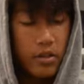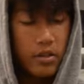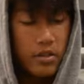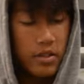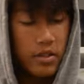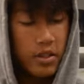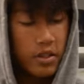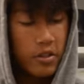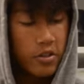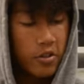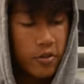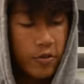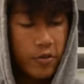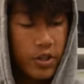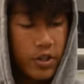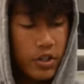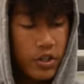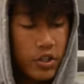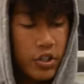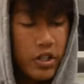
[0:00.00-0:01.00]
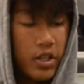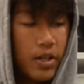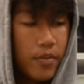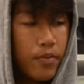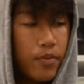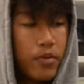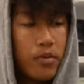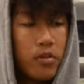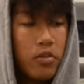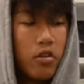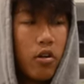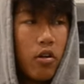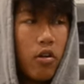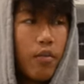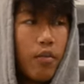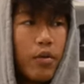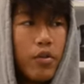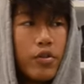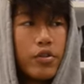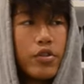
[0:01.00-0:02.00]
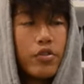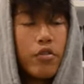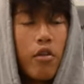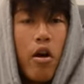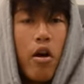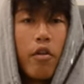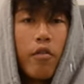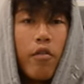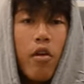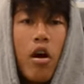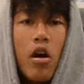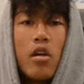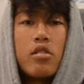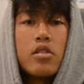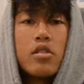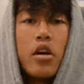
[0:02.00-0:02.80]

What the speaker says: Sticks are really cheap, durable, strong rods.